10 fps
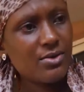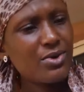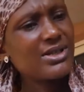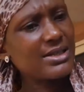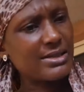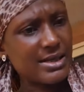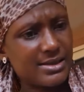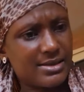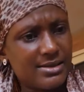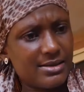What is
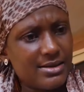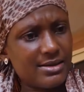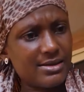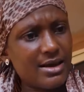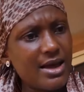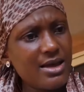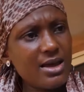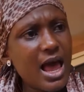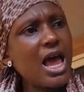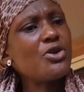it? Eh?
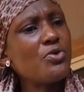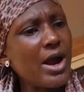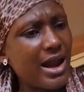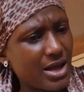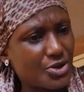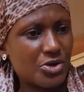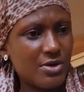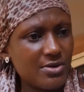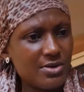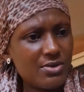Are you well at
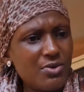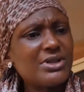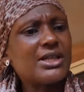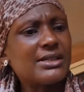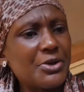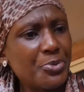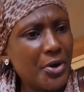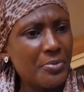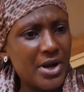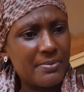all? What is the
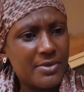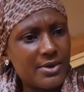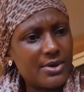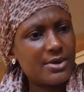problem?